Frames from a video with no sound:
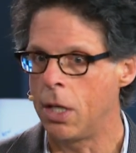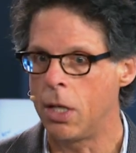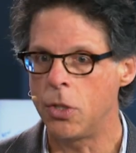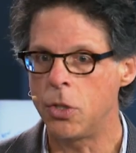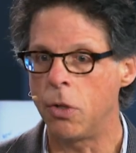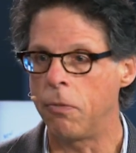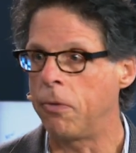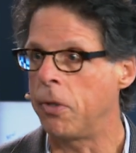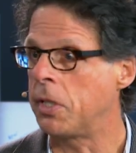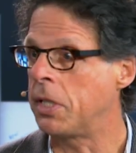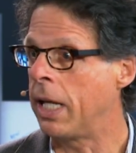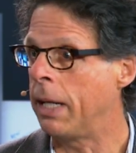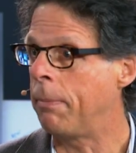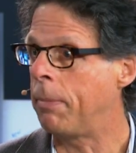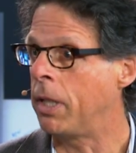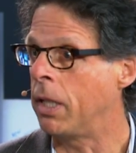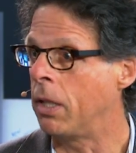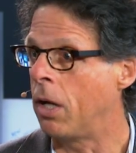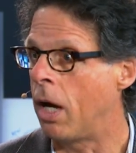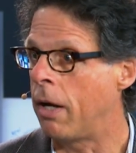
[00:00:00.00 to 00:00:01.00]
So for
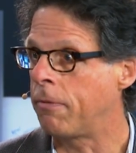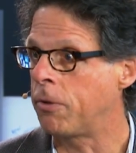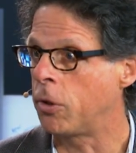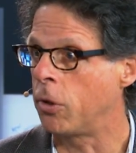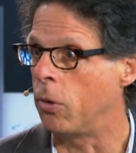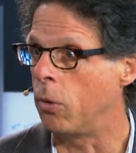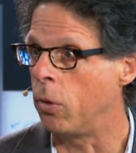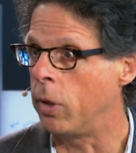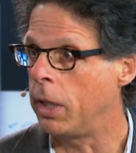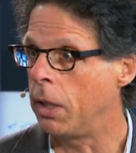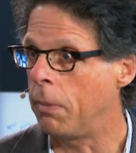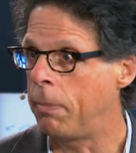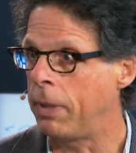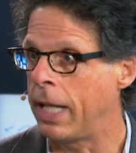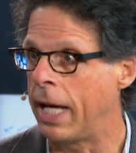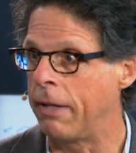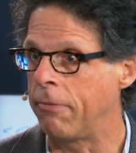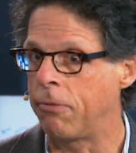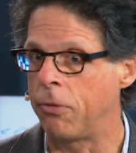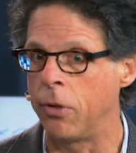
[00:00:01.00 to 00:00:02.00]
example, an offshore oil
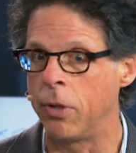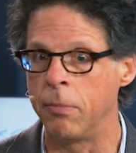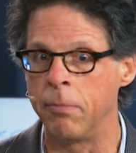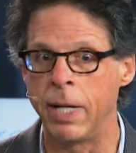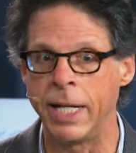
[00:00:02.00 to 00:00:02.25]
platform